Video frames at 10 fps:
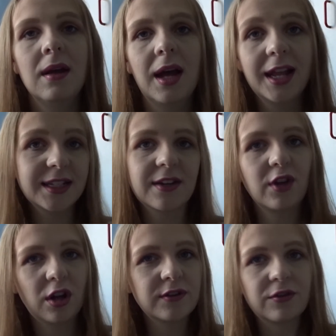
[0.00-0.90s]
I like to have a
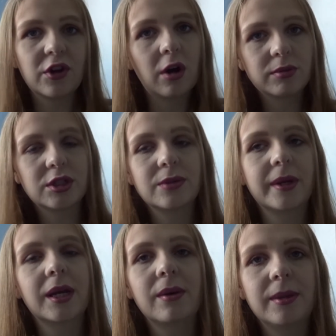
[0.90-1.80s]
lot of different options
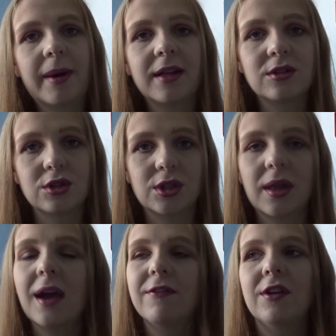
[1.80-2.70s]
when I go in the bath, just so
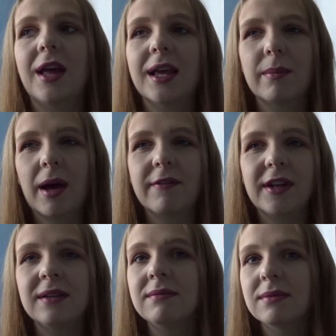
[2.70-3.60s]
that I feel like I'm
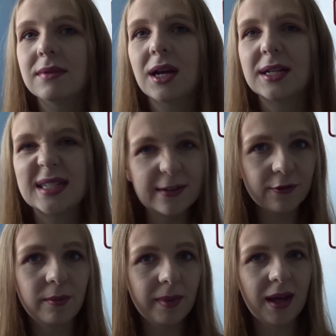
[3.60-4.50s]
having a
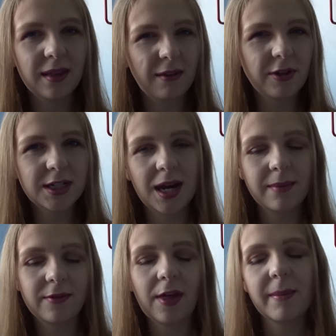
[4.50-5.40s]
different bath every
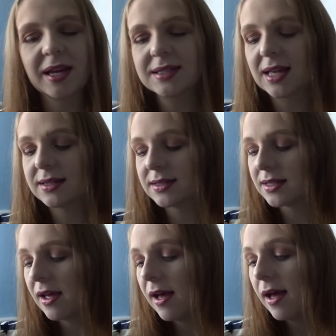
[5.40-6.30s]
time, if that makes sense.
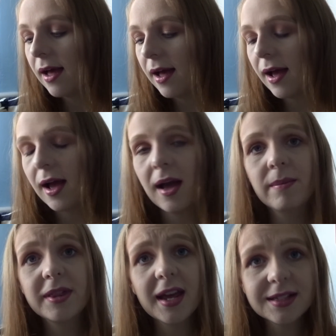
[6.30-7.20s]

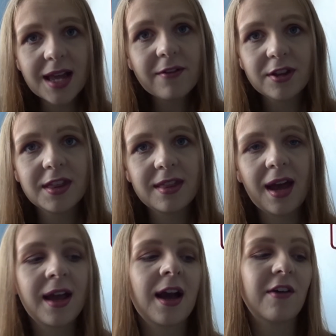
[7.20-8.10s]
But that is everything that
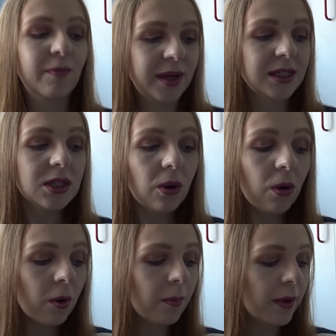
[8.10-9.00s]
I have picked
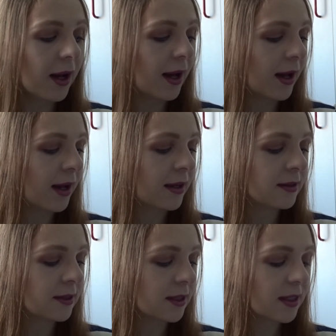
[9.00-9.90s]
up,
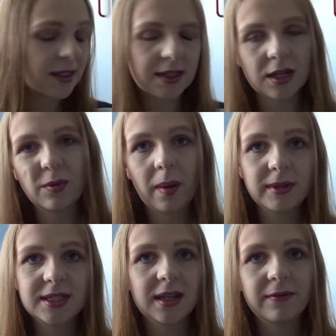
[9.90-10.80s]
and as I say, you'll
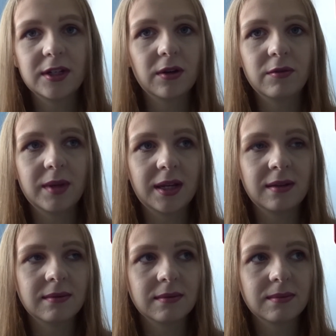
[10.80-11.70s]
probably see a video of
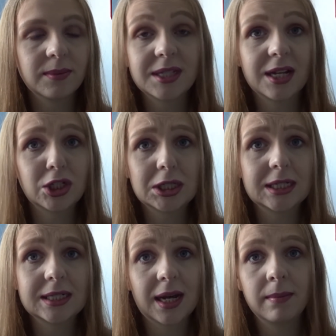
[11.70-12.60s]
me
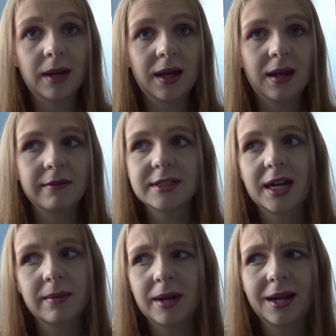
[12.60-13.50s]
potentially dyeing my hair and
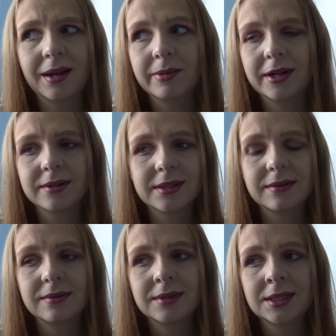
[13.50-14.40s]
dyeing my eyebrows,
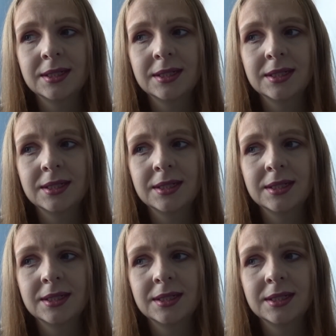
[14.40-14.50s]
and